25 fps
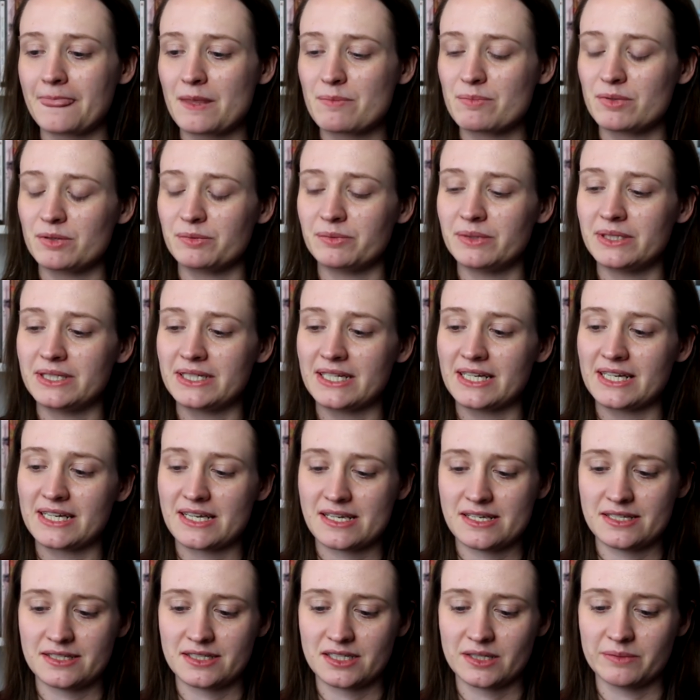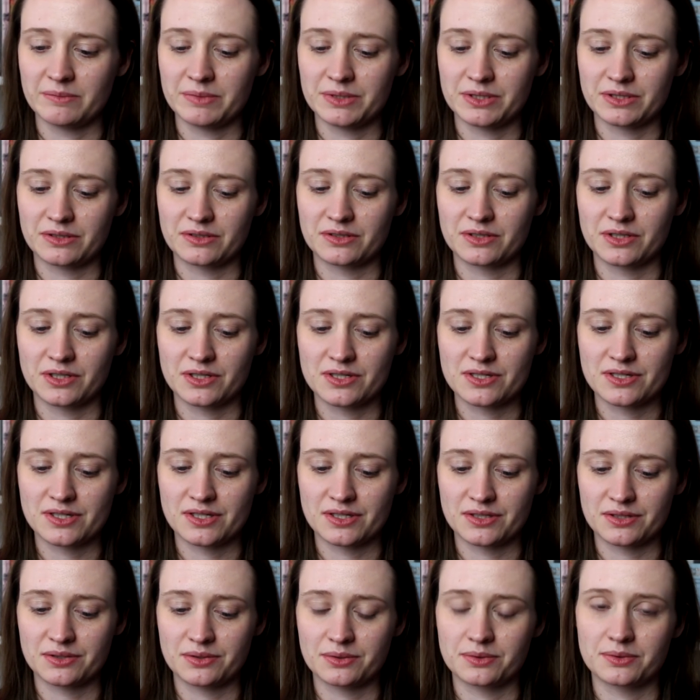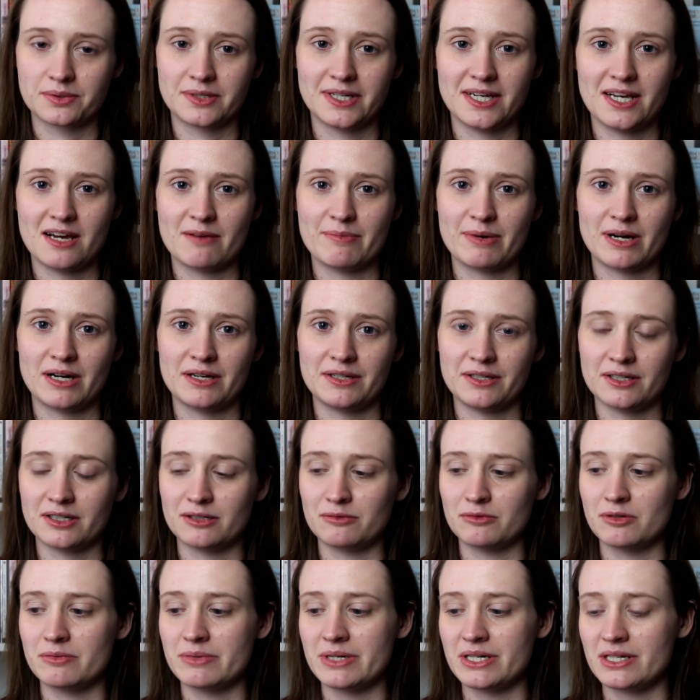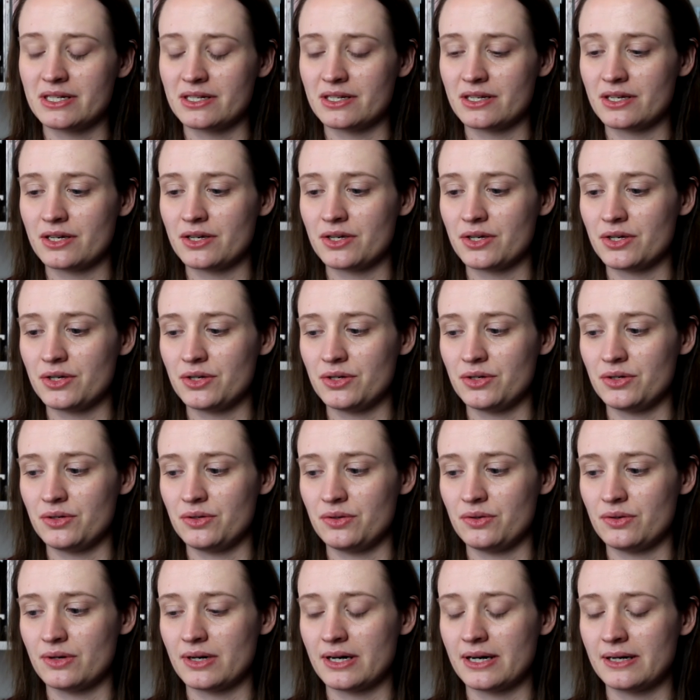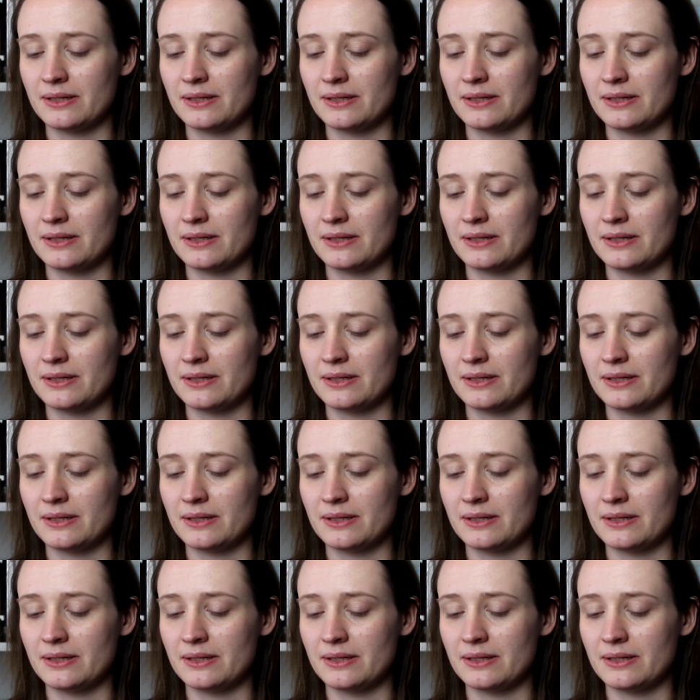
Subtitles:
But one day he stumbles across a story about a young woman who